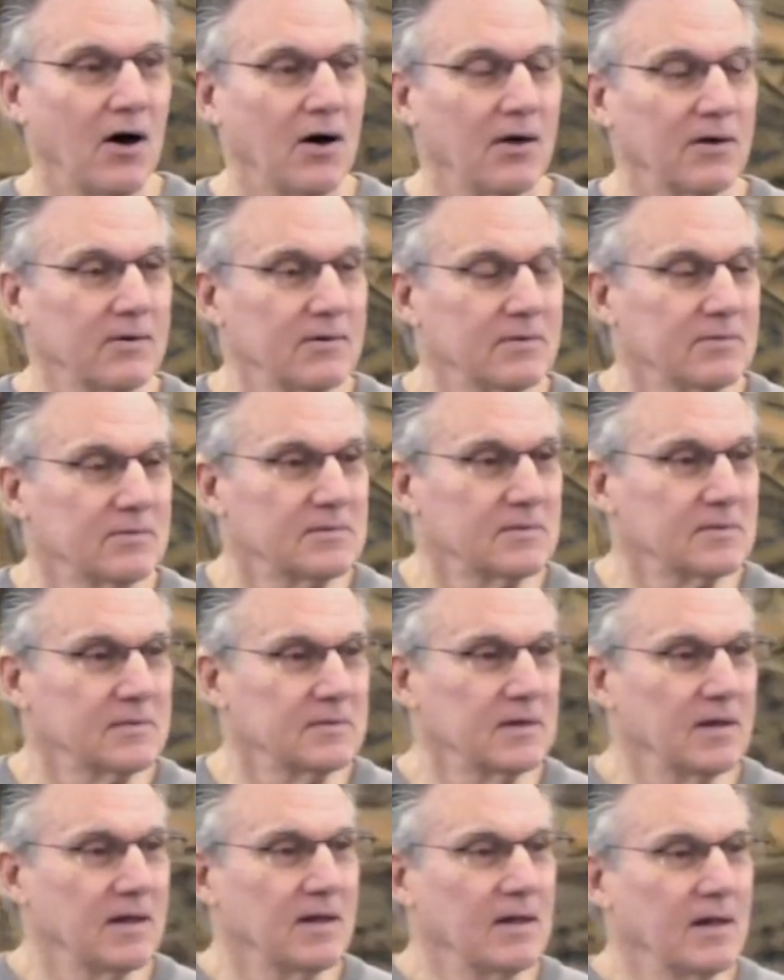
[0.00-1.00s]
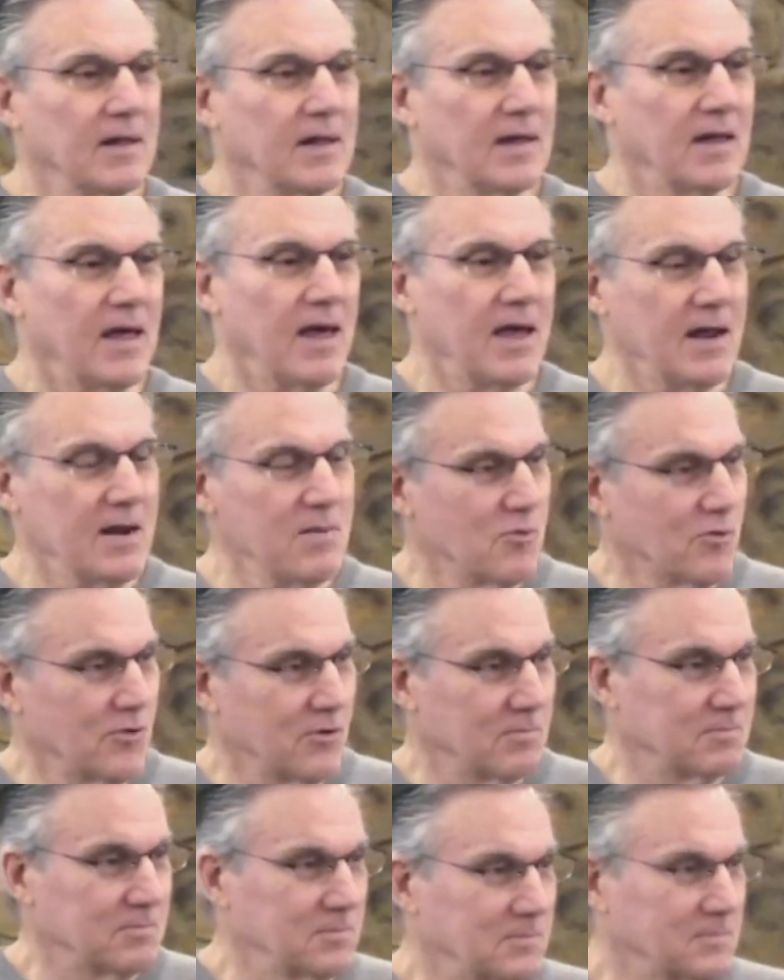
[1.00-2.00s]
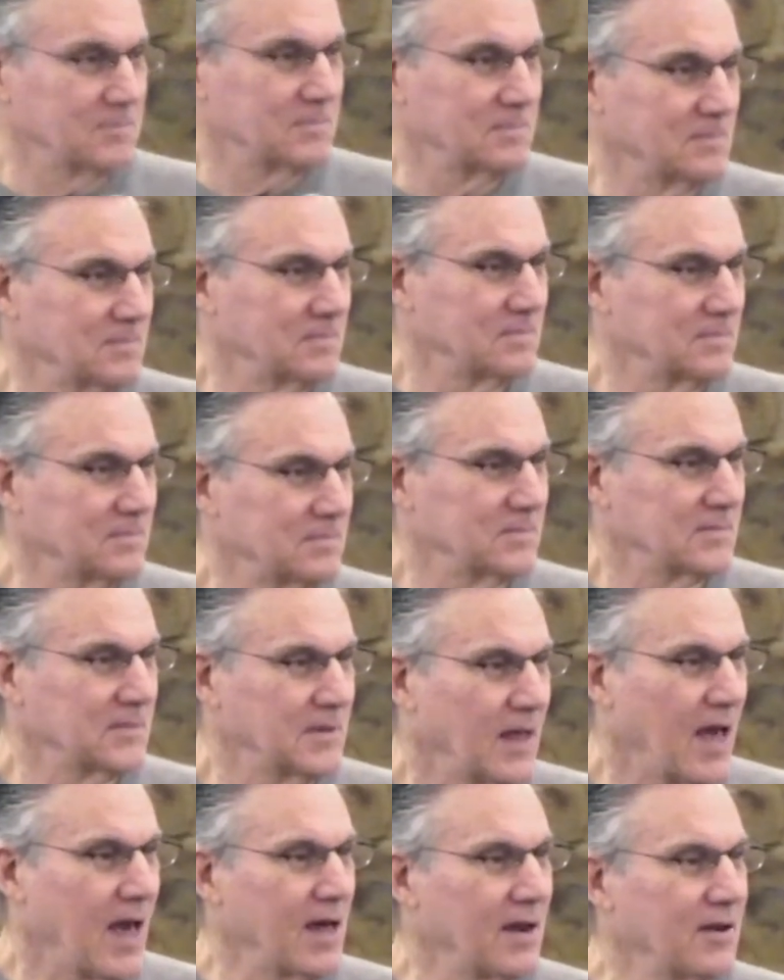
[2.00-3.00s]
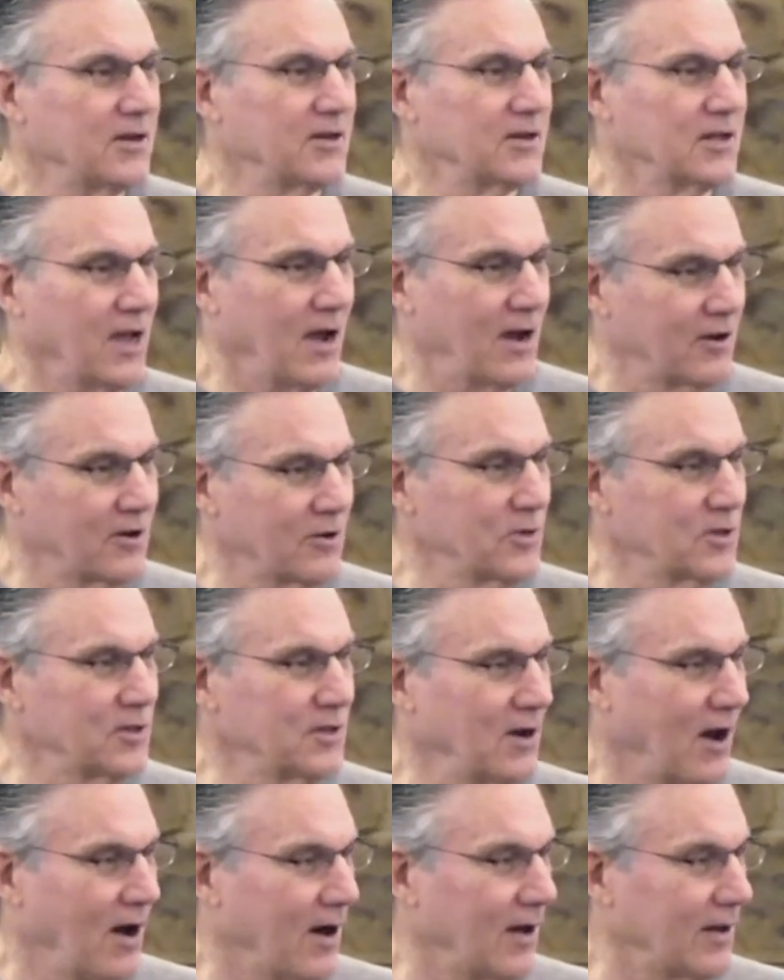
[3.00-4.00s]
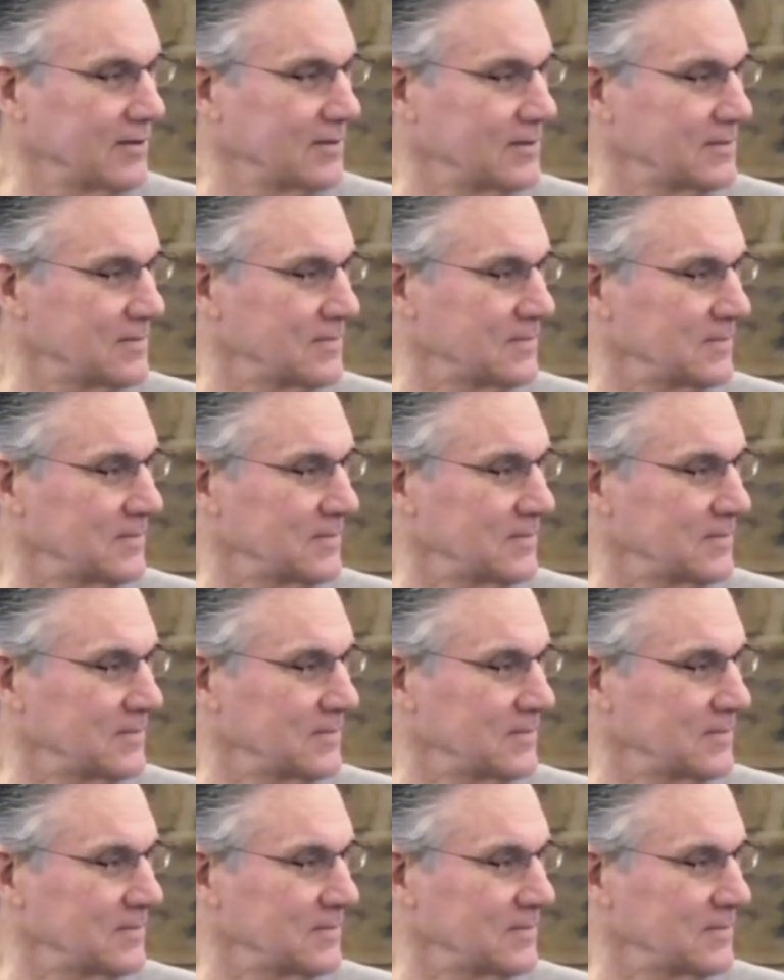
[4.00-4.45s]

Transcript: God. Abram had an encounter with God.